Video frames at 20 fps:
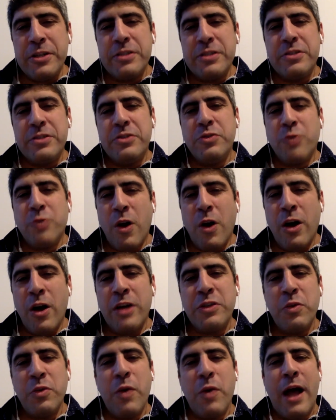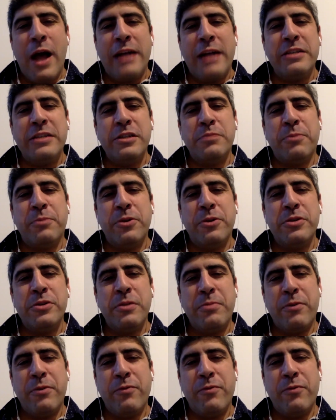drawn to watch this person
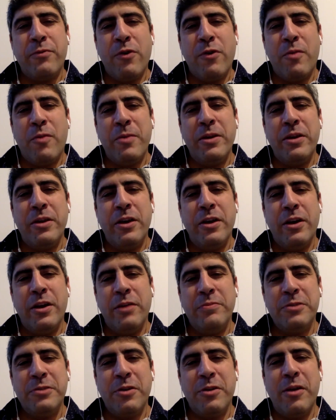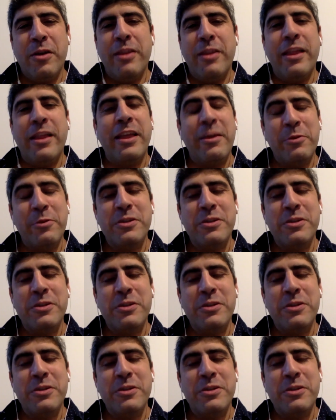perform. You know, so and he was a